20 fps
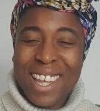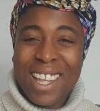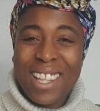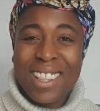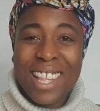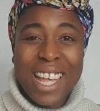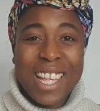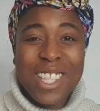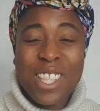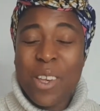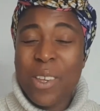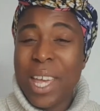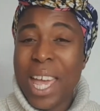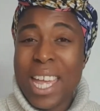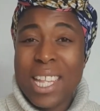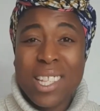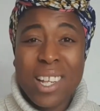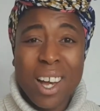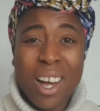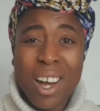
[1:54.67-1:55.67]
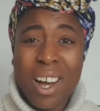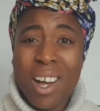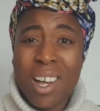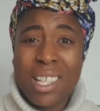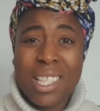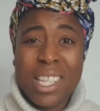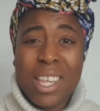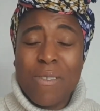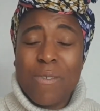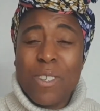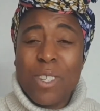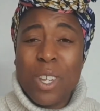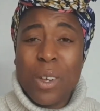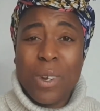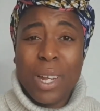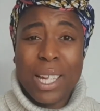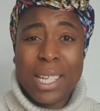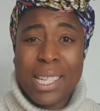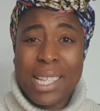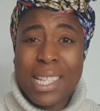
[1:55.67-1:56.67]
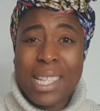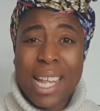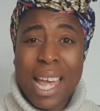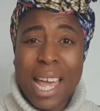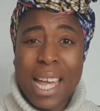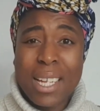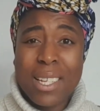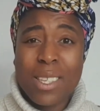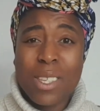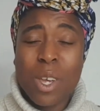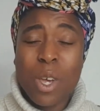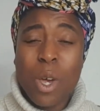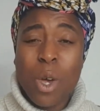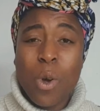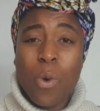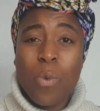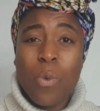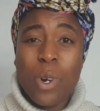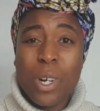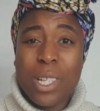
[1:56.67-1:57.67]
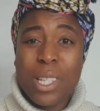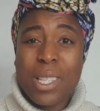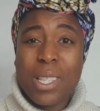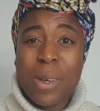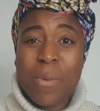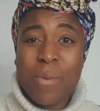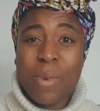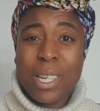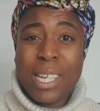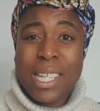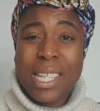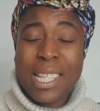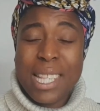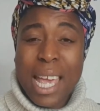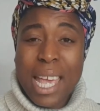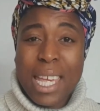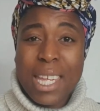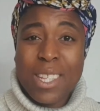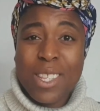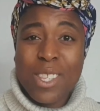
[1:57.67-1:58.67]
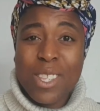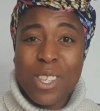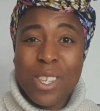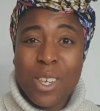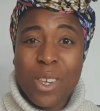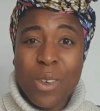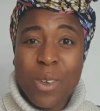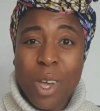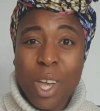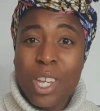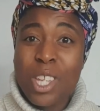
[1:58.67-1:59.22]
That's okay to ask if you don't understand what someone is saying to you.